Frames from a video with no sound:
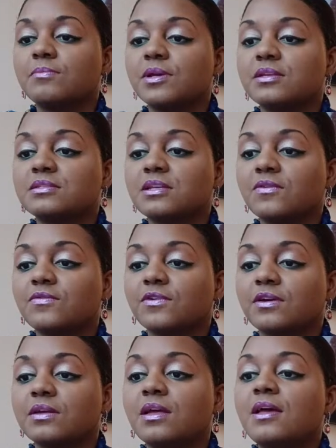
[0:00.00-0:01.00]
bit
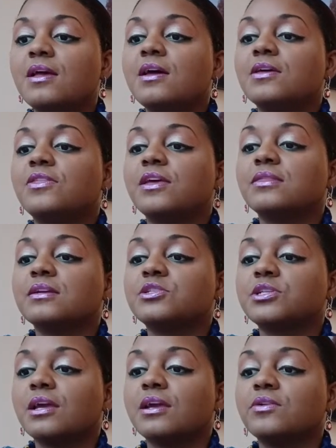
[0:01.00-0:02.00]
different than the
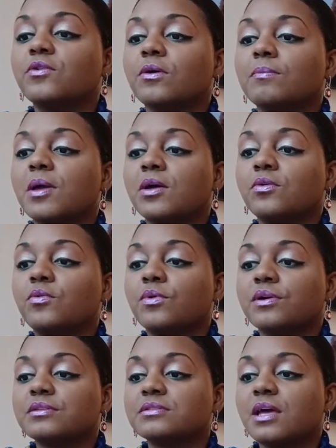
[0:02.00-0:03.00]
jade or metal
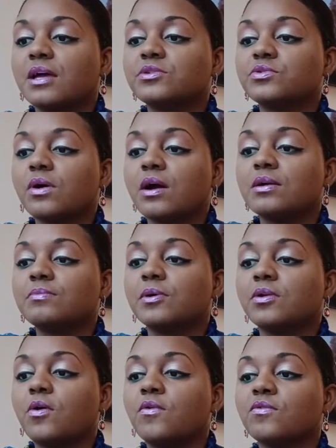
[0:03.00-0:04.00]
ones. I tried,
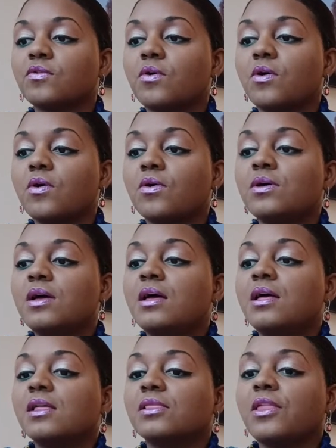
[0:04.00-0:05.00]
but overall
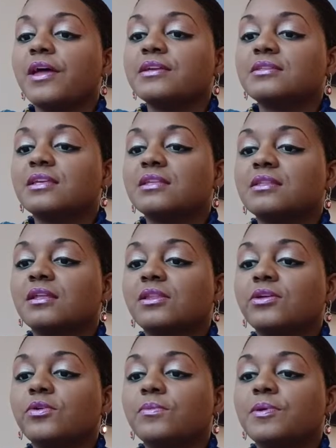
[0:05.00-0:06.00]
liked it. The
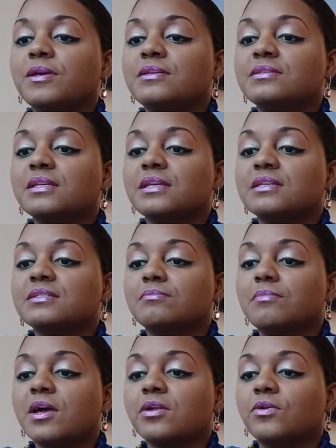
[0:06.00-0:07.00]
little piece is
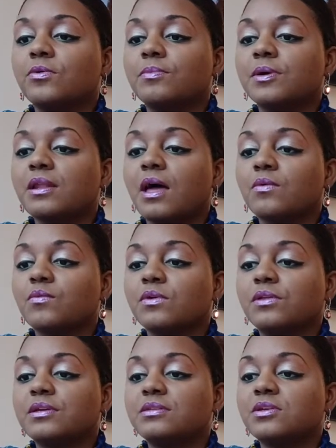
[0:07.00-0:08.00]
metal, but I
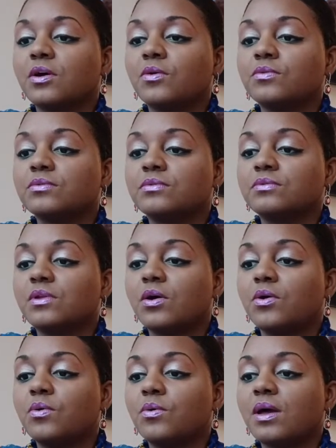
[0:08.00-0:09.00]
really don't
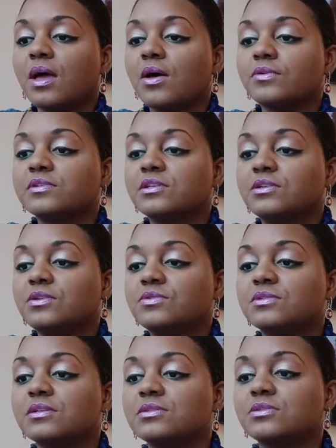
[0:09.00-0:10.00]
know how to
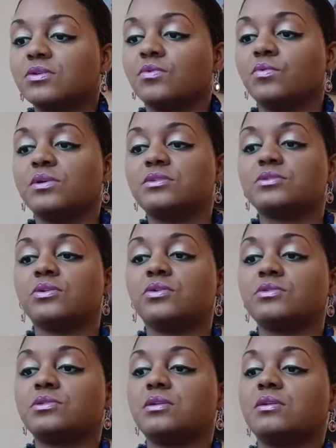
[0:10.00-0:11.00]
use it. So
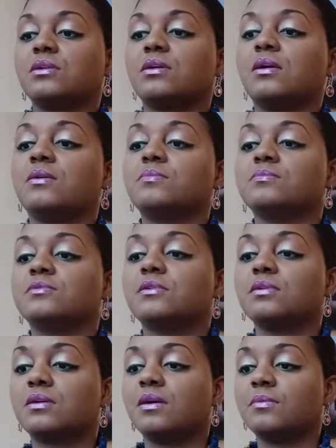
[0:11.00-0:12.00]
research
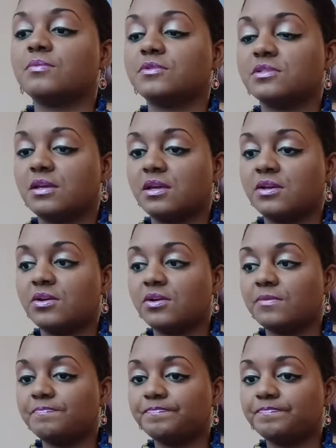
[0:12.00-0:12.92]
comes here.